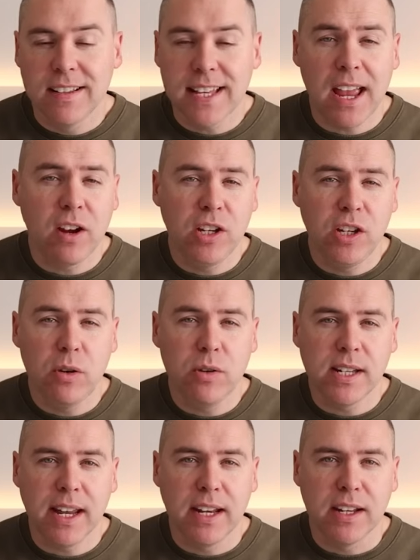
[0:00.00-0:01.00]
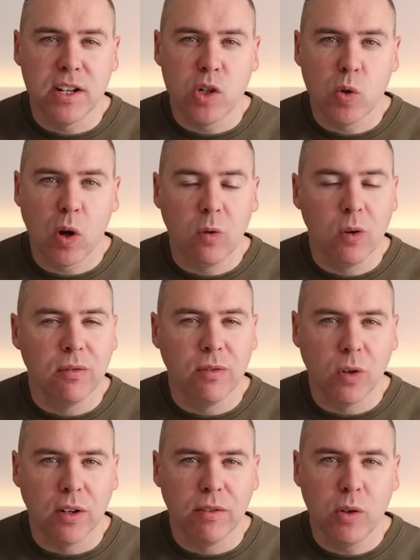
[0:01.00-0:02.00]
So how can you stay in control
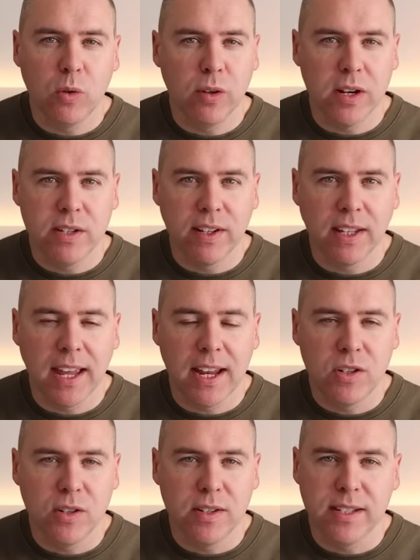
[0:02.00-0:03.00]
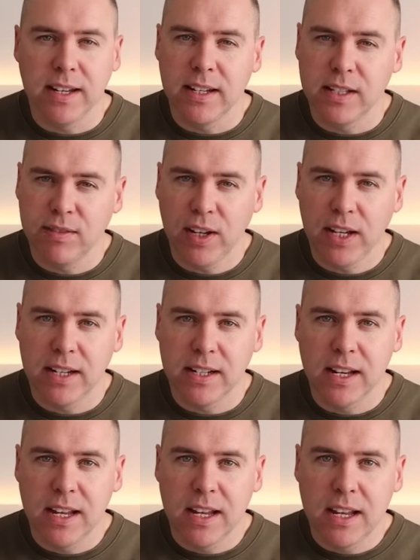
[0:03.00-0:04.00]
of all of your notifications in this
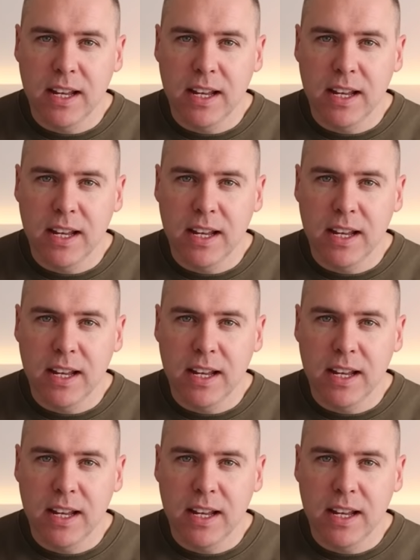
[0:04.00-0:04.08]
feed?